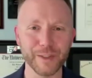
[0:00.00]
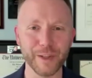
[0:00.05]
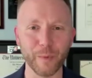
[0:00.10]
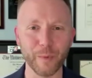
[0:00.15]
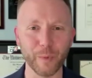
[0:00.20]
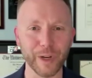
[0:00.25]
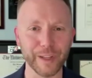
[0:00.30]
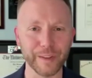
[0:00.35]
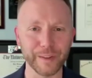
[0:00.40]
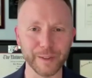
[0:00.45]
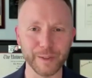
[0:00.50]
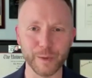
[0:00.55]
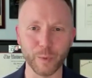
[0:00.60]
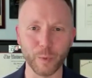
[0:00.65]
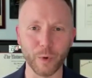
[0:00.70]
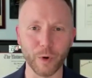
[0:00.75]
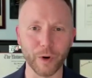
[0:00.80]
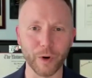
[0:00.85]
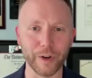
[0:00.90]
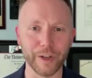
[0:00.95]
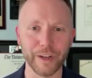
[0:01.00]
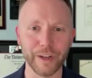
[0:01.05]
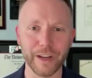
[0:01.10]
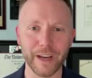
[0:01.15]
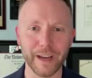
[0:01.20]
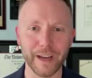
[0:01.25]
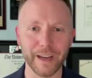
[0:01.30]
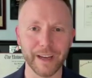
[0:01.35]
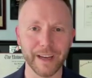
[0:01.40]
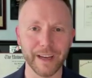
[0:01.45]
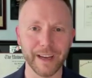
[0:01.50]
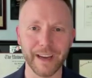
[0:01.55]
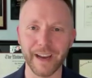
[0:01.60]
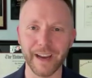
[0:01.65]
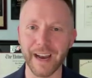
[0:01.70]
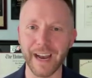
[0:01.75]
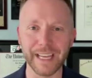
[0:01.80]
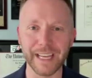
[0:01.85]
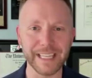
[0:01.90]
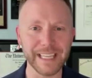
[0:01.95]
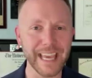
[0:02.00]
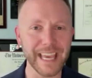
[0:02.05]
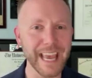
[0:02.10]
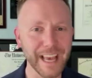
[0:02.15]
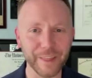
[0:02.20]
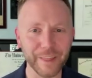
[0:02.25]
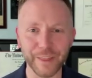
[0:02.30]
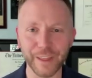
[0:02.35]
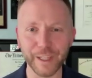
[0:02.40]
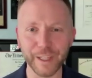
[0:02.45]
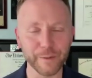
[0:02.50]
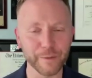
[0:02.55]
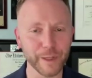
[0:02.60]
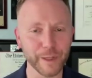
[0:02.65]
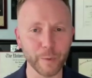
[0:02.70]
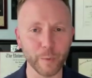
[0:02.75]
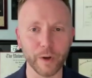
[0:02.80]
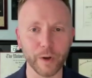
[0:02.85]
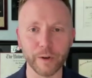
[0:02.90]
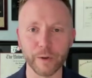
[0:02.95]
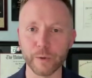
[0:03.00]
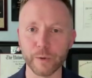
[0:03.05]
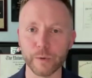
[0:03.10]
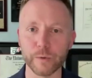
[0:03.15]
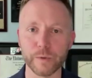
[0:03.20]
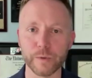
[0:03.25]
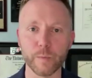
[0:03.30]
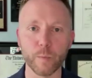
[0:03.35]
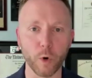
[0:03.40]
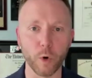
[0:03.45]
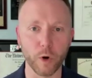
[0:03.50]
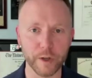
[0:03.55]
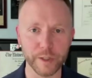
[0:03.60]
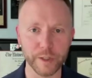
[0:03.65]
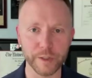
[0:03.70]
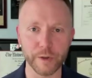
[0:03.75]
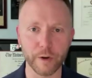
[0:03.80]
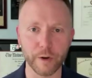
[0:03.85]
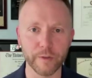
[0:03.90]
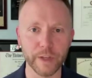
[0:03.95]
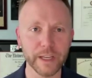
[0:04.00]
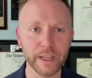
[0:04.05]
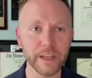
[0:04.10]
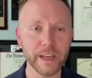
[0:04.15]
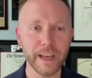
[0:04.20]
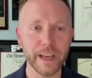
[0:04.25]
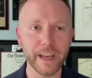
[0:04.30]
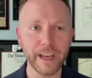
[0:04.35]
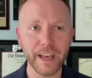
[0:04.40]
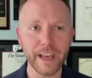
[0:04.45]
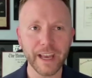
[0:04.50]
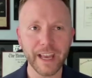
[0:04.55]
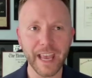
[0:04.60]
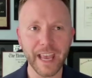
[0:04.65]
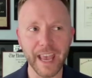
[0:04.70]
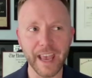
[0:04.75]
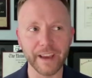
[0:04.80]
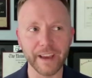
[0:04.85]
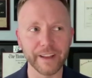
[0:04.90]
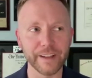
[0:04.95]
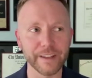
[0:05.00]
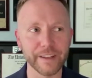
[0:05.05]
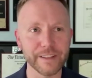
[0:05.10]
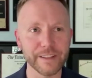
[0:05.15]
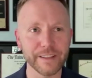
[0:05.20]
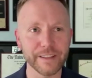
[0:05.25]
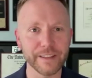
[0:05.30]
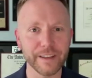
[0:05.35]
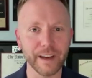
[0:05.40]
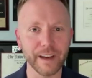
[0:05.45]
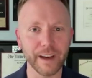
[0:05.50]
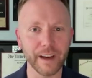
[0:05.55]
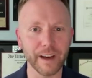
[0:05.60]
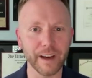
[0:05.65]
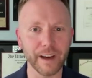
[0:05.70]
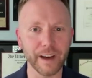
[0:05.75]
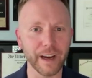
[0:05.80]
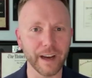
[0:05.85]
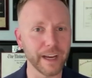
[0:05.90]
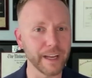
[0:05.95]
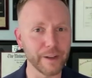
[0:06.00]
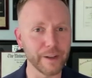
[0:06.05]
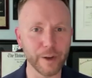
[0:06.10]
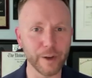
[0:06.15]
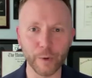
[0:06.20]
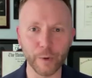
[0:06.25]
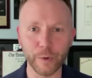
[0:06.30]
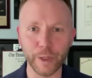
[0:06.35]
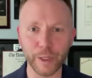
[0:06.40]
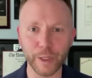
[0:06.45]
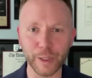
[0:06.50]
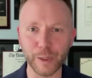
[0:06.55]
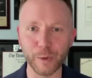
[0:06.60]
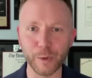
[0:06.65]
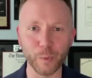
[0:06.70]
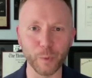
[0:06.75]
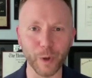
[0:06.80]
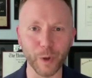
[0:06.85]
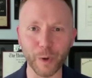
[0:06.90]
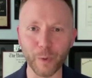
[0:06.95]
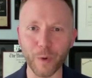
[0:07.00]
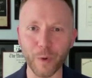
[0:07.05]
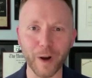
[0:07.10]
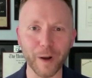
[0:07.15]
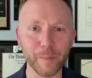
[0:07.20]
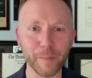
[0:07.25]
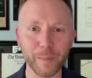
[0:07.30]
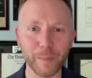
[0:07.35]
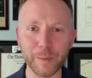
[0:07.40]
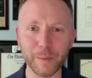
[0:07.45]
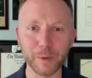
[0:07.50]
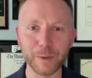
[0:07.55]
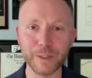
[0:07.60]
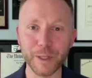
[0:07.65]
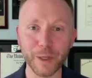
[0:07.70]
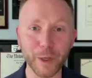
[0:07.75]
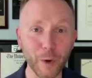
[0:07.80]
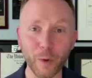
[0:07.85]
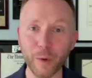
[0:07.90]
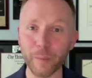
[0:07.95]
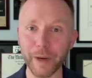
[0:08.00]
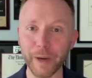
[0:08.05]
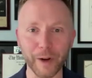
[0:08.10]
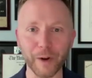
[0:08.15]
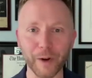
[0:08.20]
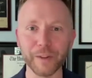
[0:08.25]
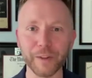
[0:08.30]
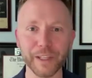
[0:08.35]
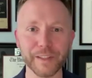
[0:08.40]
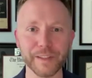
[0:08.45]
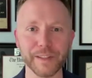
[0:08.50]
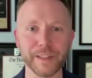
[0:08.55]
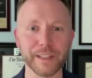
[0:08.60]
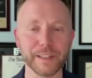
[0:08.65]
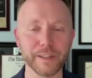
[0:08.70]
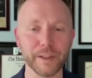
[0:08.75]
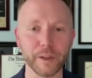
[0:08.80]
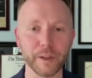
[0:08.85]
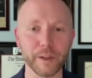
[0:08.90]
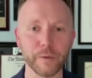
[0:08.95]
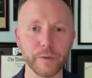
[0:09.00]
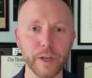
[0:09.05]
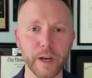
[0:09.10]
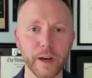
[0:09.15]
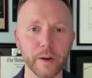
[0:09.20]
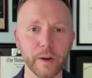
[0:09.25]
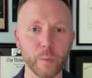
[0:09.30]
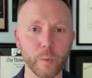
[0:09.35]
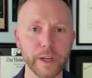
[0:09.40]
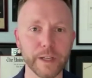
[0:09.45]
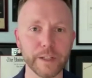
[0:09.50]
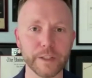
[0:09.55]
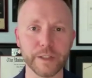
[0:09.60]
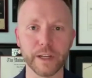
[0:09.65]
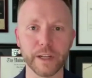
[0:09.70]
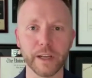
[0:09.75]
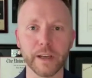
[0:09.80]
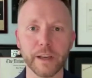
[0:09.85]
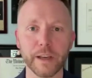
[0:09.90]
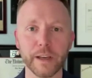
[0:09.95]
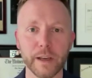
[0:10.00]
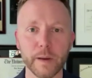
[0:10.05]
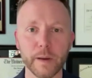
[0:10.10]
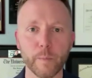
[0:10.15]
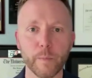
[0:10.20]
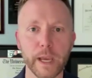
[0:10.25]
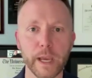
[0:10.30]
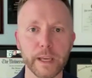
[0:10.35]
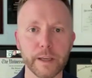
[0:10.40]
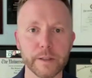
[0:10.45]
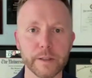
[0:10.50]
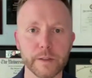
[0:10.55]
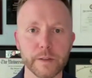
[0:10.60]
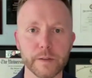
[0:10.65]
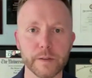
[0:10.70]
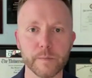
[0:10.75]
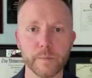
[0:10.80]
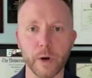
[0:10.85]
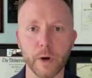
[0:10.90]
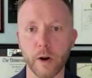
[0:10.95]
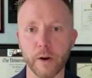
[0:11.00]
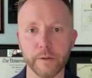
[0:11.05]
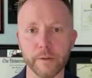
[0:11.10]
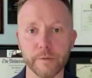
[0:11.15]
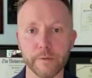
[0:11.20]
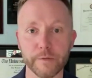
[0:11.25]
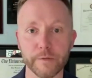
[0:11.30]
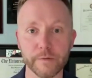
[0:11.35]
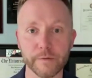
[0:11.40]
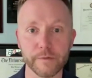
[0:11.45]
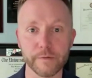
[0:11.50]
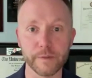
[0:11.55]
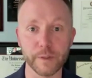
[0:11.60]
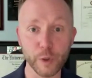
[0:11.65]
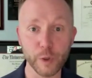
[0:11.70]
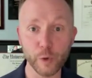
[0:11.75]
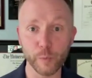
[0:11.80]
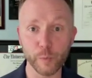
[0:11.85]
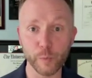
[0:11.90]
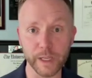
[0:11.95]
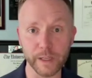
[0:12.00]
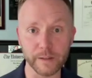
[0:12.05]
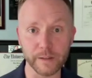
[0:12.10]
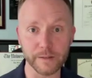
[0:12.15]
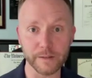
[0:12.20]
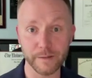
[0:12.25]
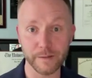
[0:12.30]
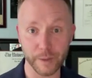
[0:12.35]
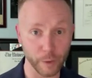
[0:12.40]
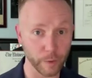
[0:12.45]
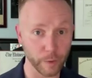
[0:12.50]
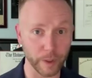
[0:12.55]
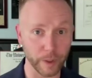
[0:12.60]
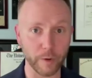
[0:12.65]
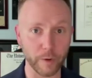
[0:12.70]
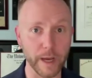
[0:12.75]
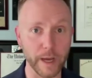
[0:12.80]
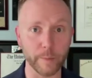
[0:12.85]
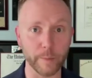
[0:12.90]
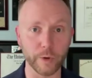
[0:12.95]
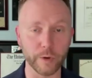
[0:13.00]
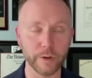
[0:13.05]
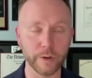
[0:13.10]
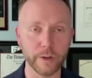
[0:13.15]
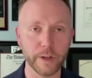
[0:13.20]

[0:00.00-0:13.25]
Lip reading: on winning this award. I can't think of anyone who's more deserving, and I know that you wouldn't want people to know about all these things that you've done, which makes part of you being so incredible.